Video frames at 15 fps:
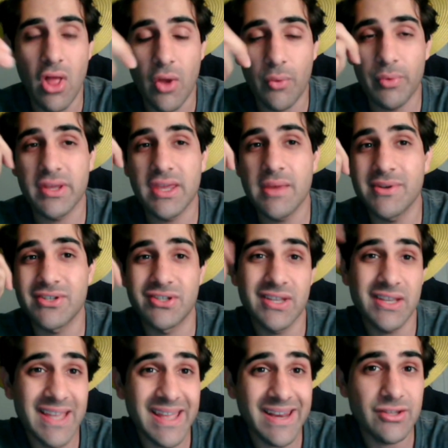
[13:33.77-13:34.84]
When Kimmich
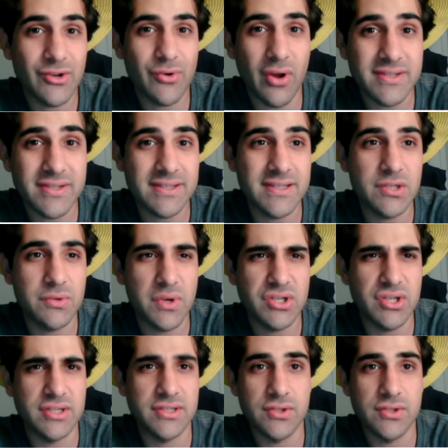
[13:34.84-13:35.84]
did get into crossing situations